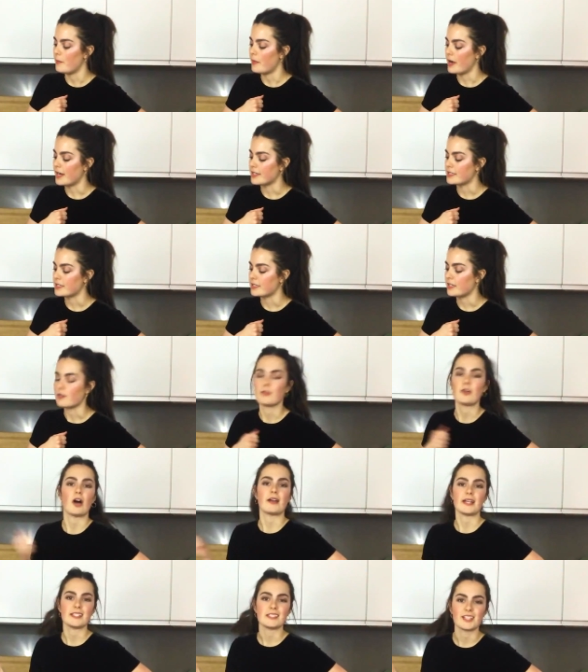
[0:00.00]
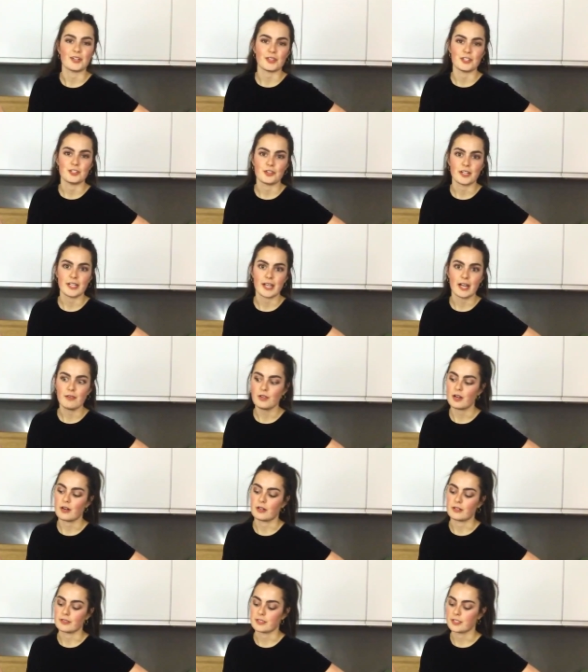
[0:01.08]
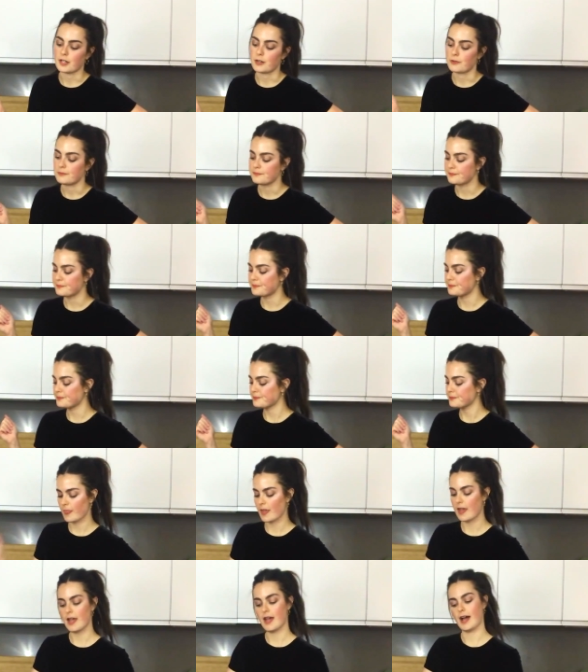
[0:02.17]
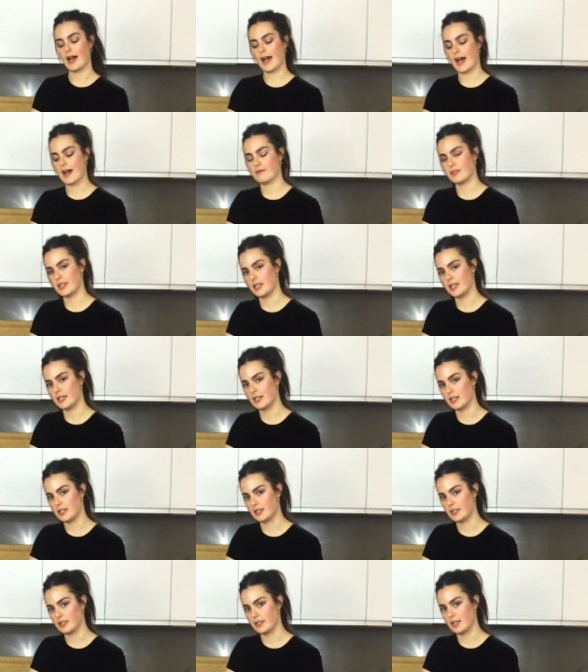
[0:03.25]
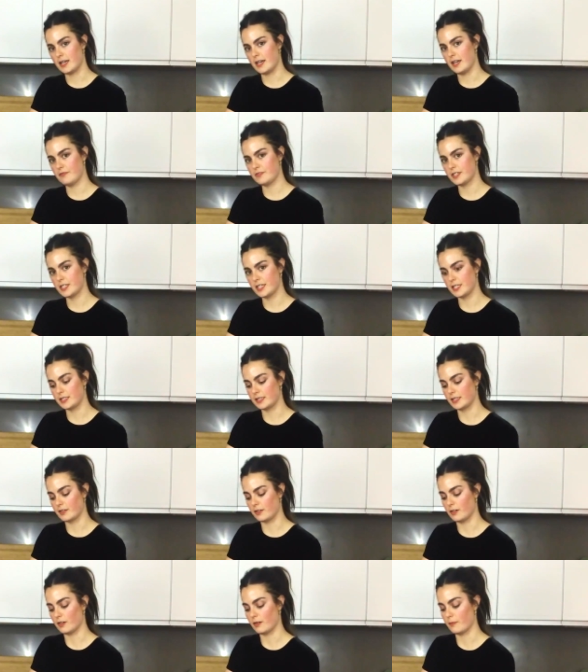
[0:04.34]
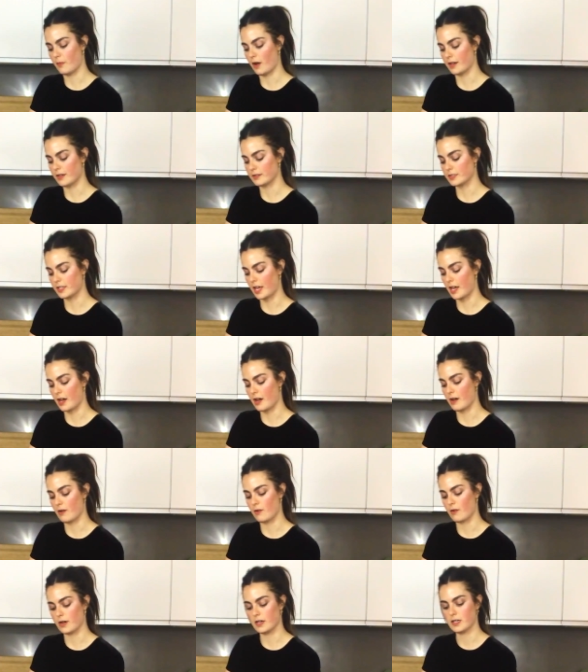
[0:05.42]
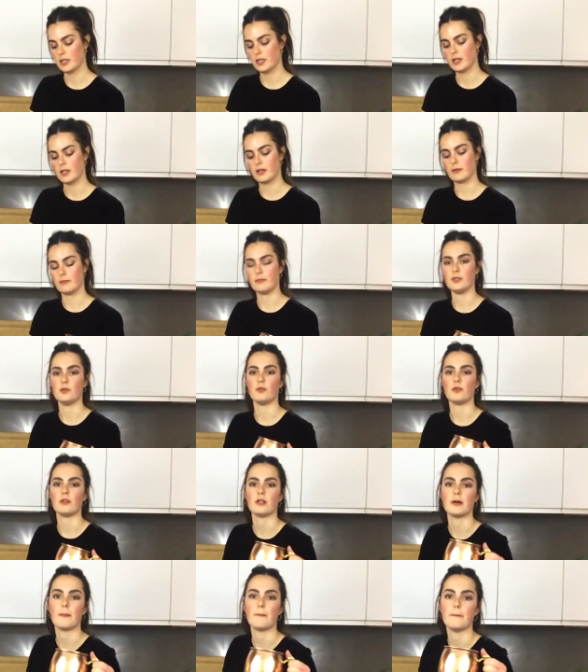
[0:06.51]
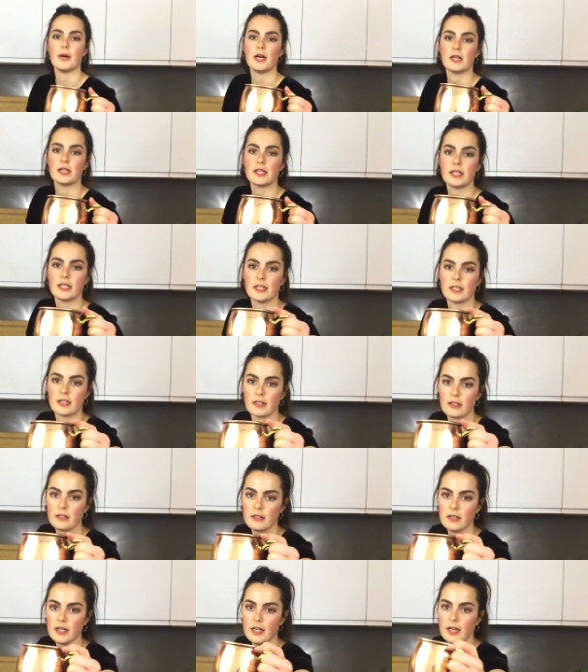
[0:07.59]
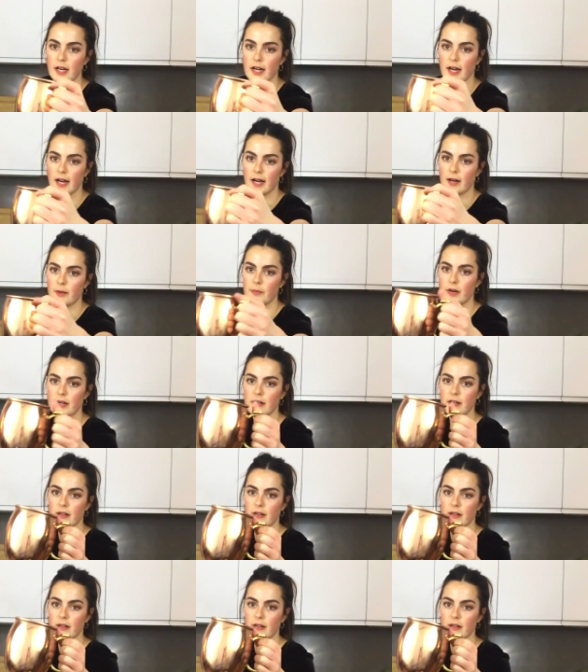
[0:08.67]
but, you know, not necessarily drinking alcohol. So I have the nifty little Moscow Mule mug here. I